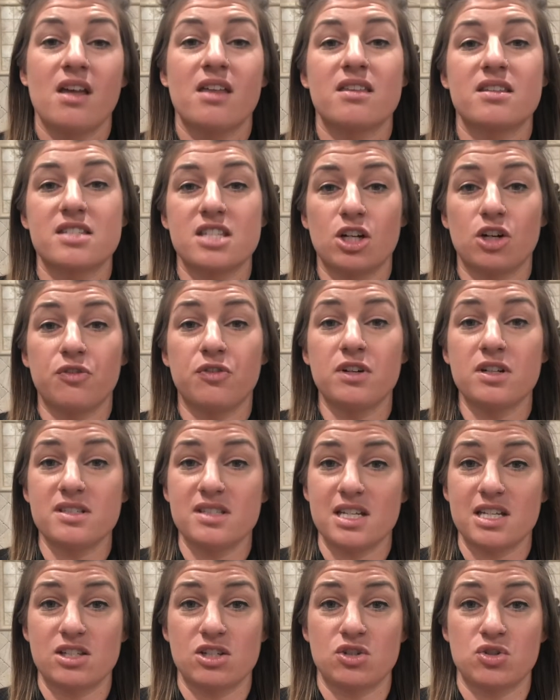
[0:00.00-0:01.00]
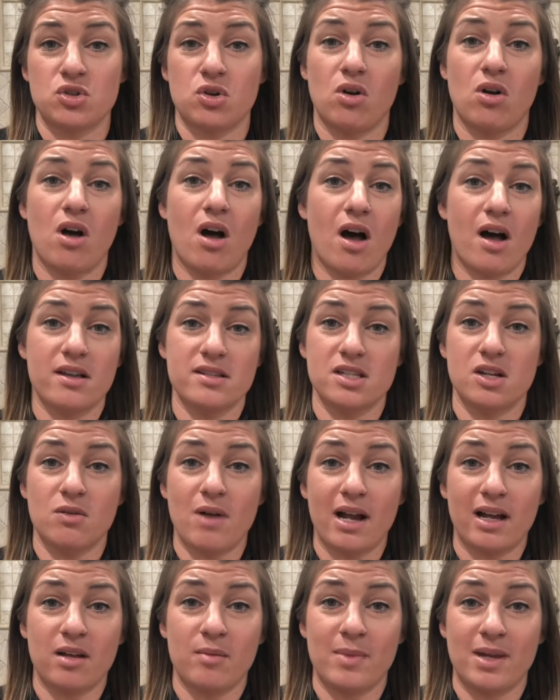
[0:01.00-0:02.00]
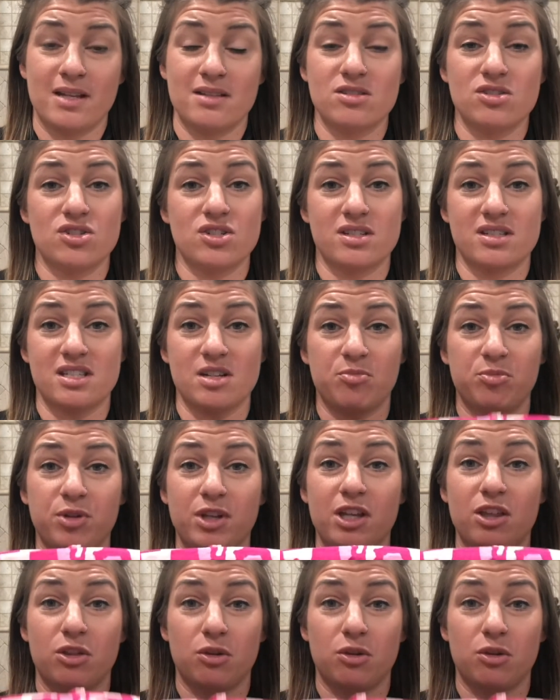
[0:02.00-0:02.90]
The Center for Disease Control also recommends just simply